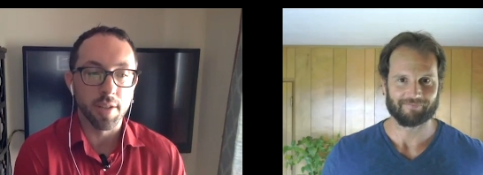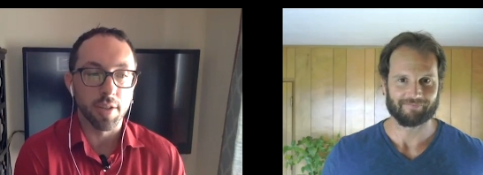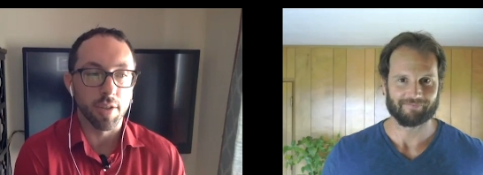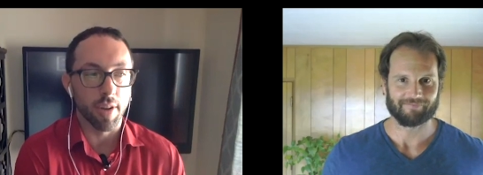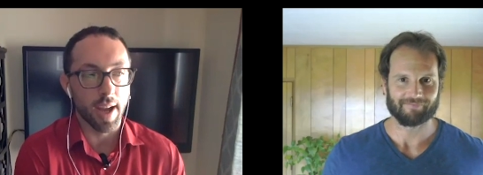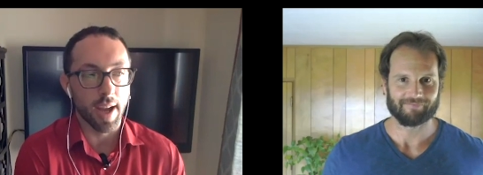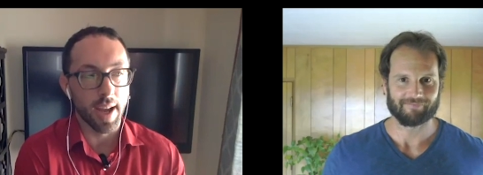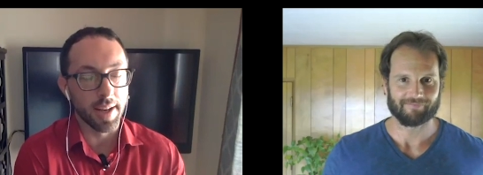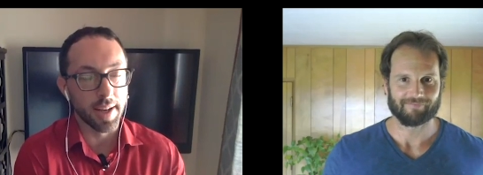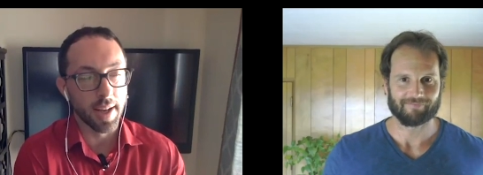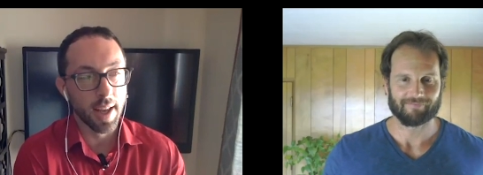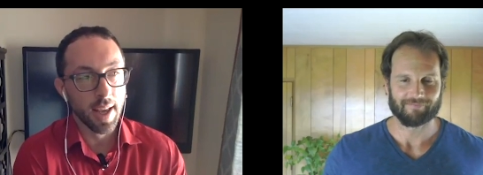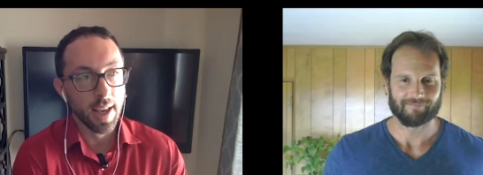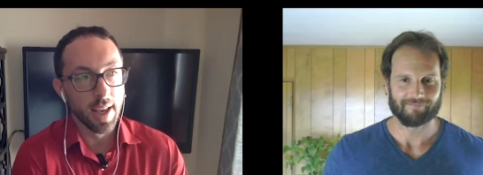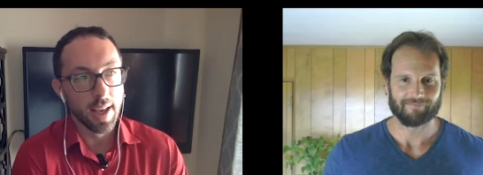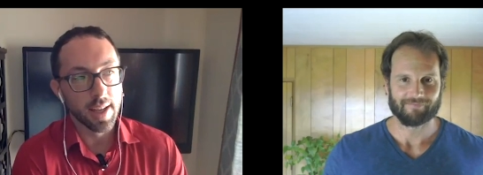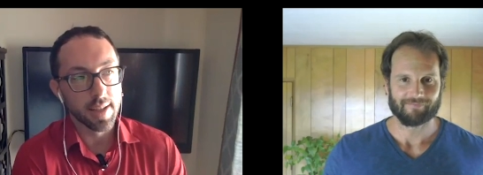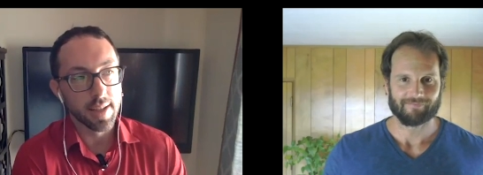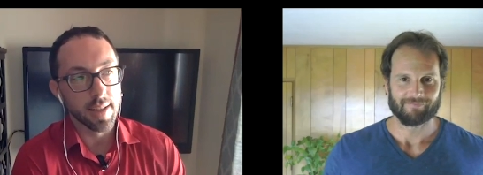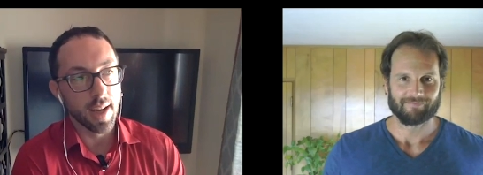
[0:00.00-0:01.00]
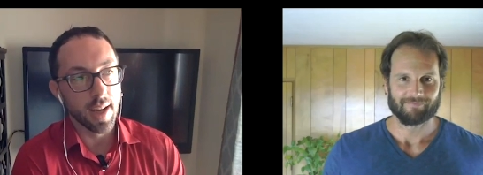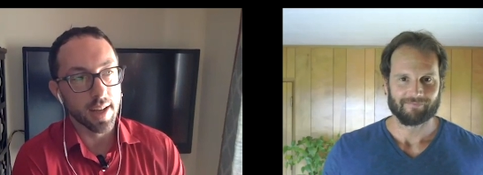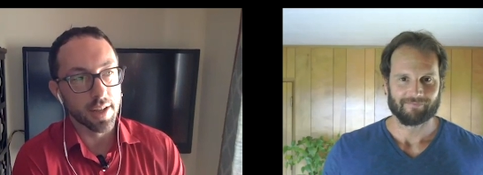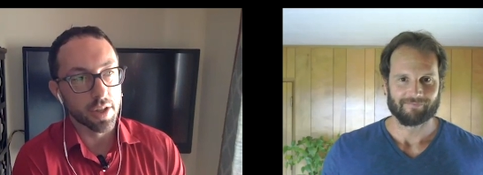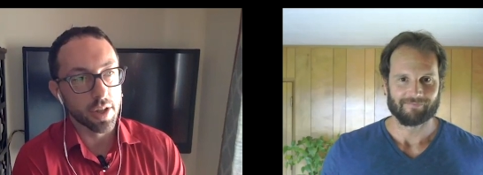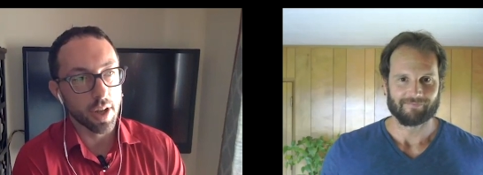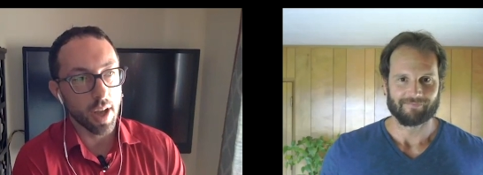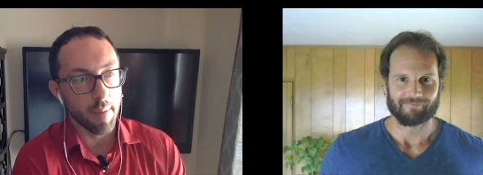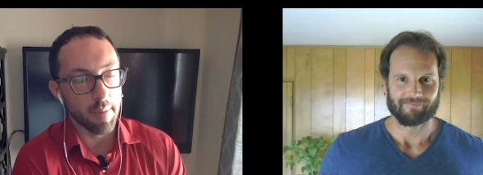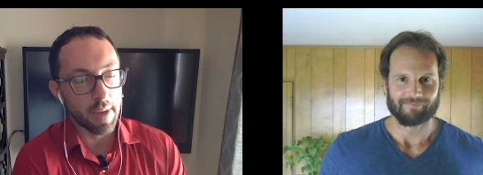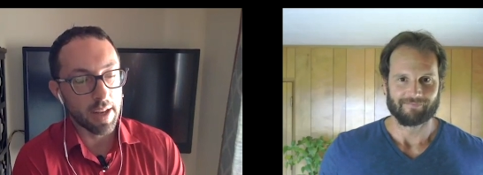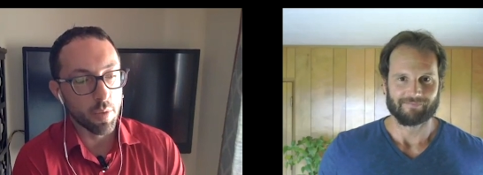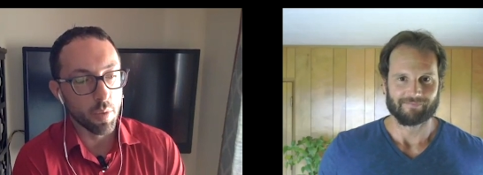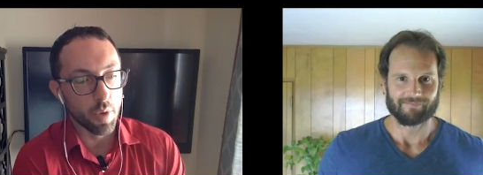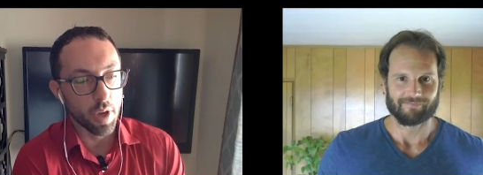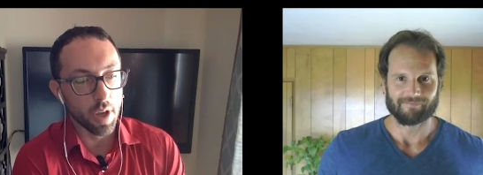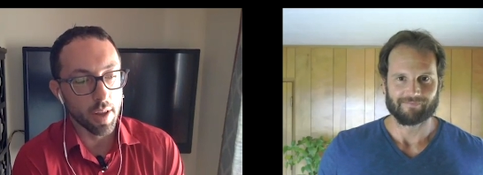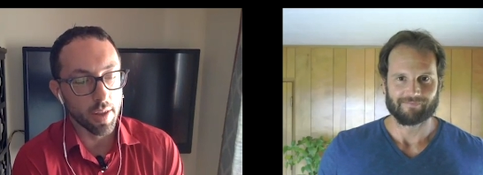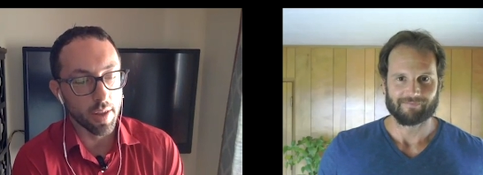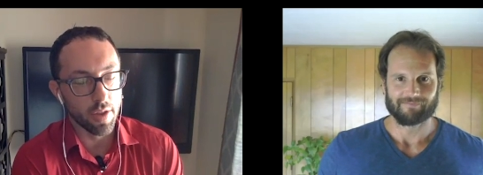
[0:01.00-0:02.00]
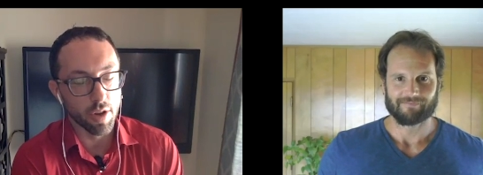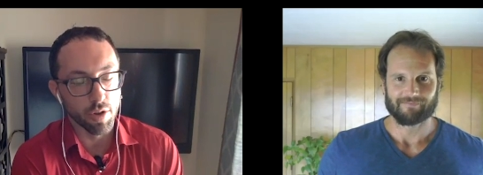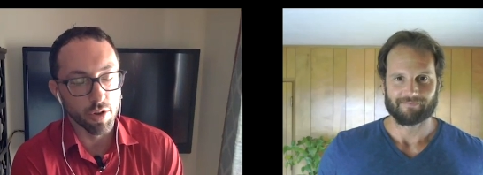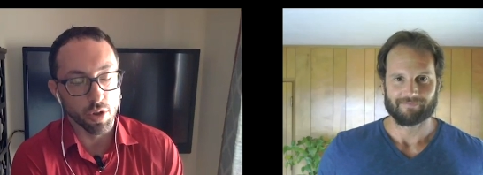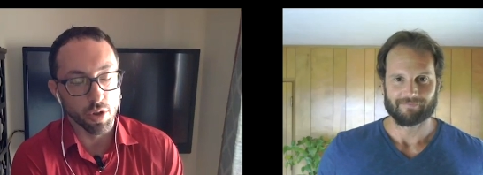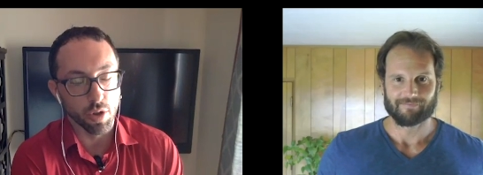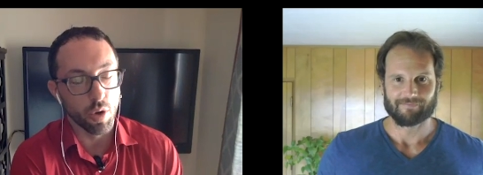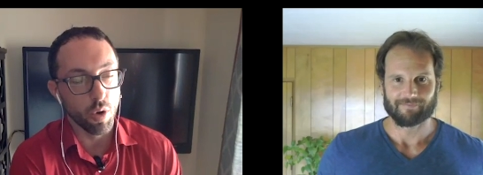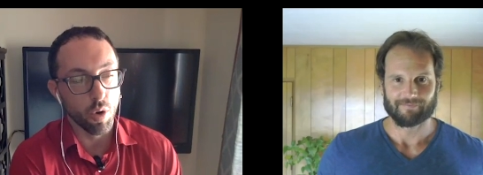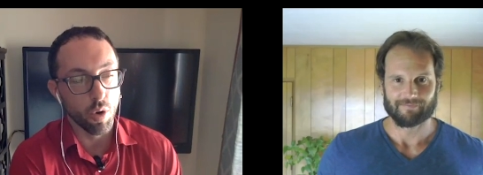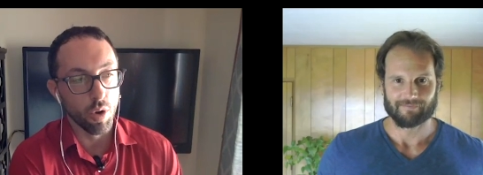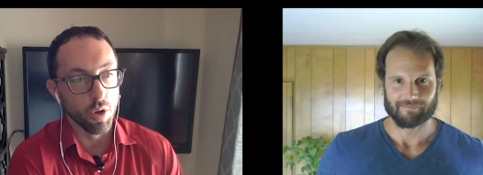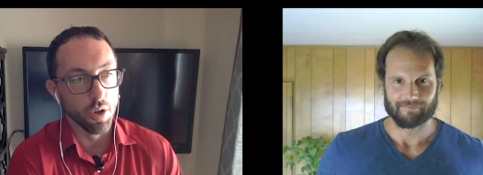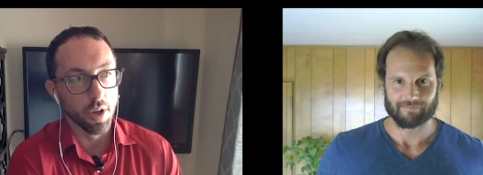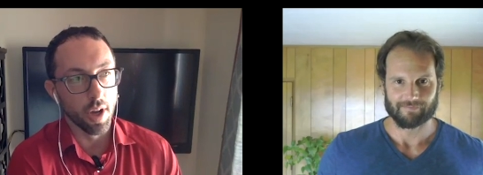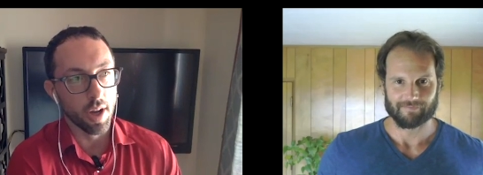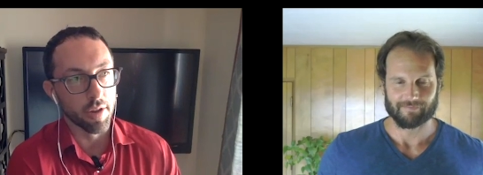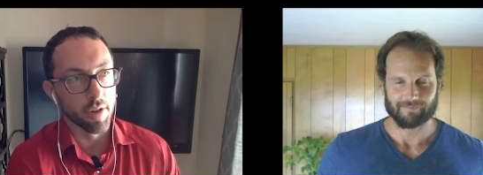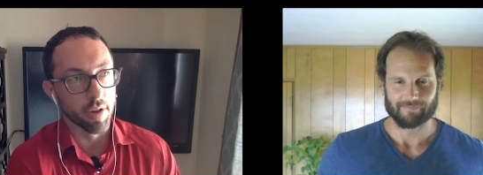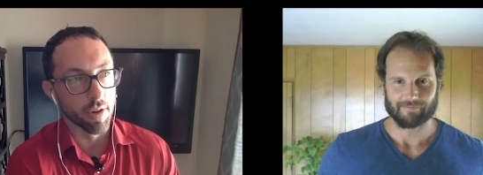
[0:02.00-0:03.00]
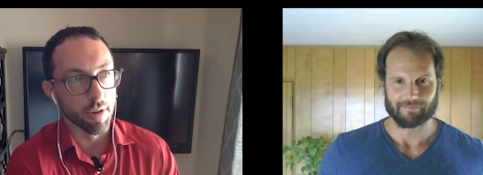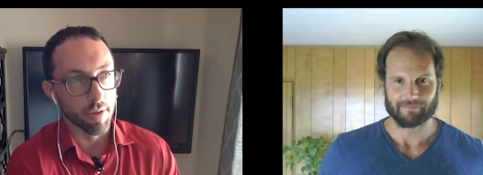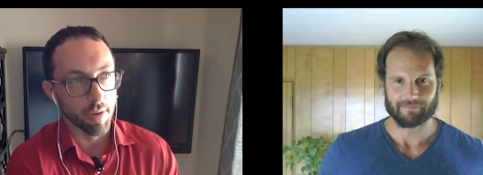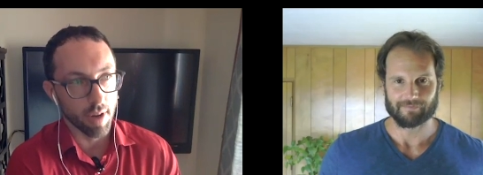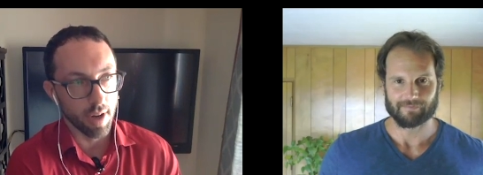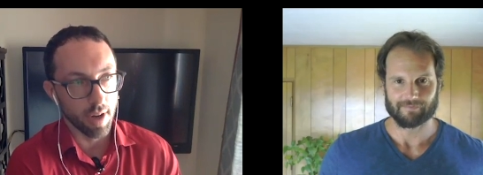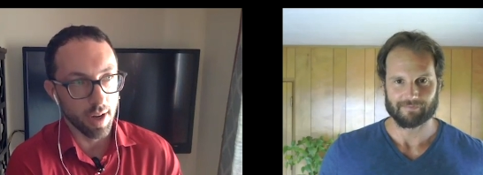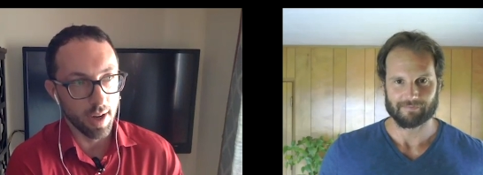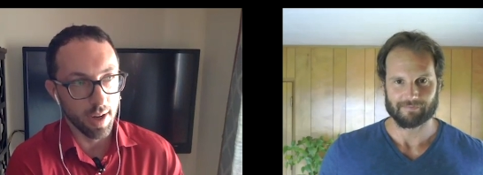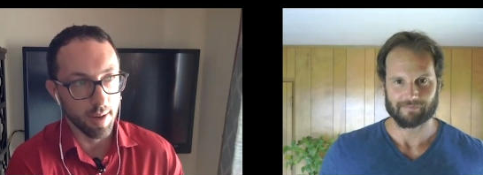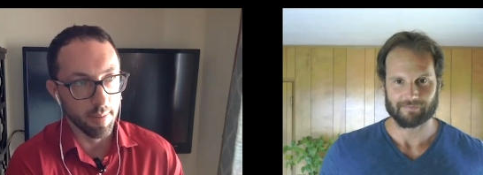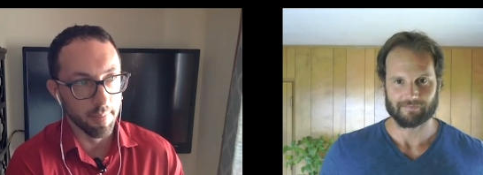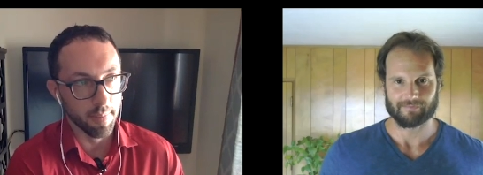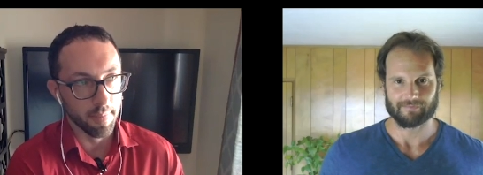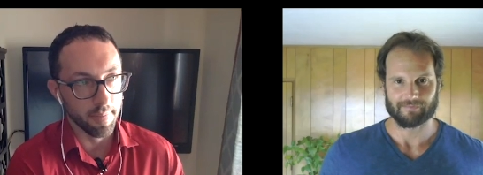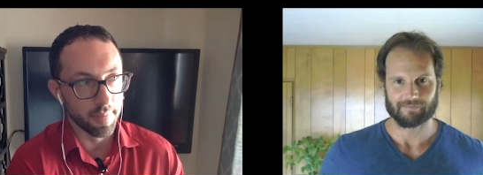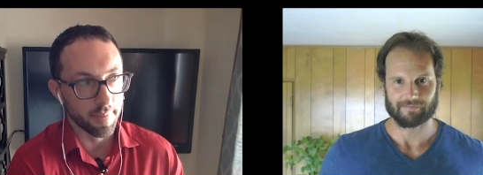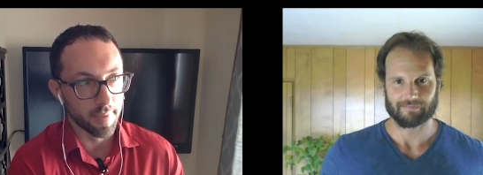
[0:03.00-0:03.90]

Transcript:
Speaker 1: And it's not, I mean, we, there's a whole nother, um,